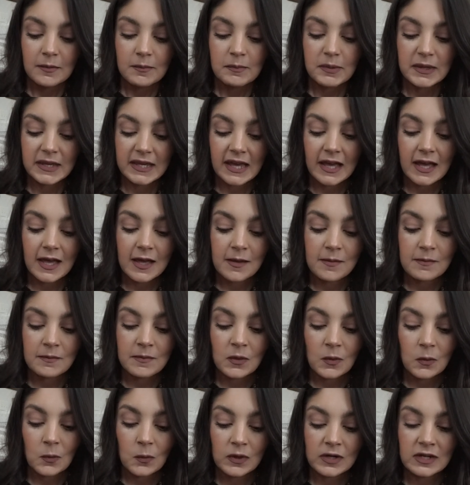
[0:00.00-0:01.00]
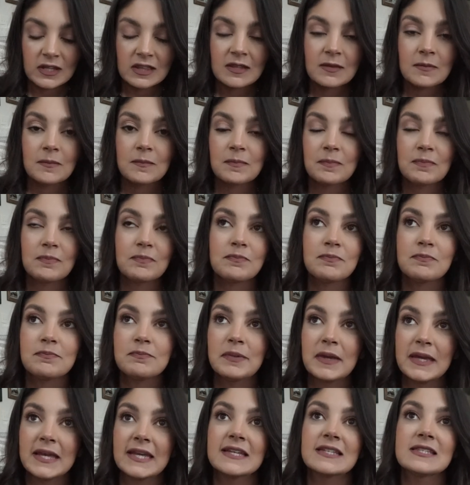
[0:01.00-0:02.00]
become one of the
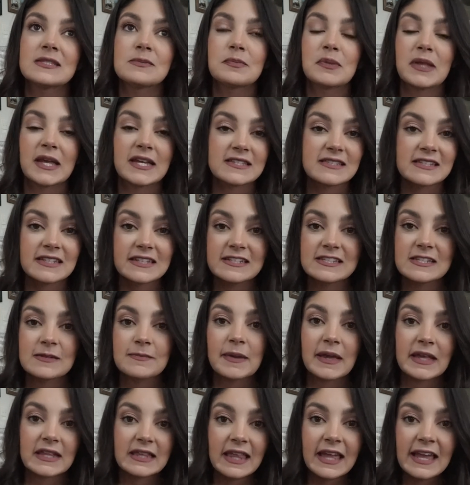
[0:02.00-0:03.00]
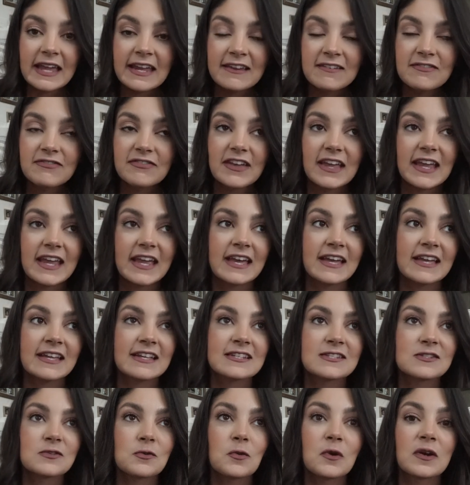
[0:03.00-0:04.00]
biggest blessings in my life
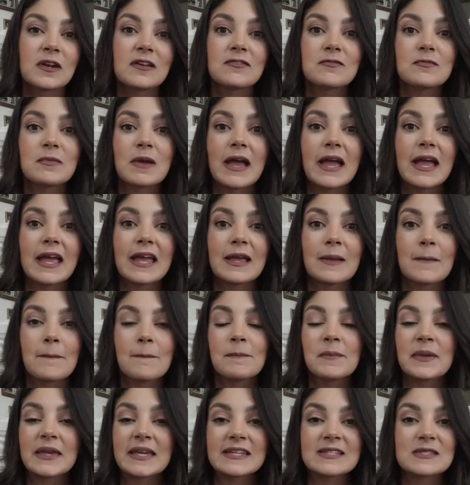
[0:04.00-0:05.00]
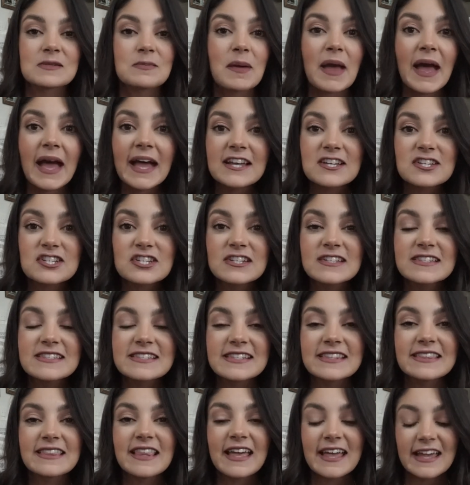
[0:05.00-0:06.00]
and one of my biggest
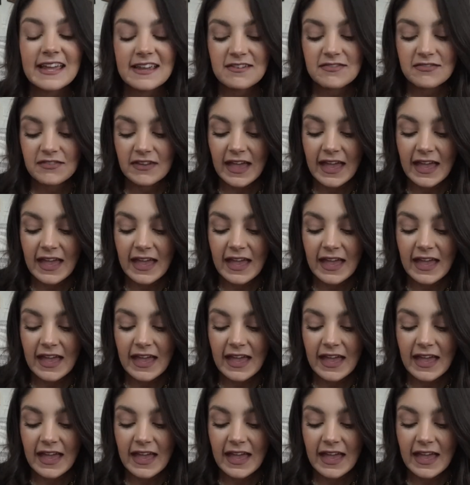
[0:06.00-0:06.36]
passions in life,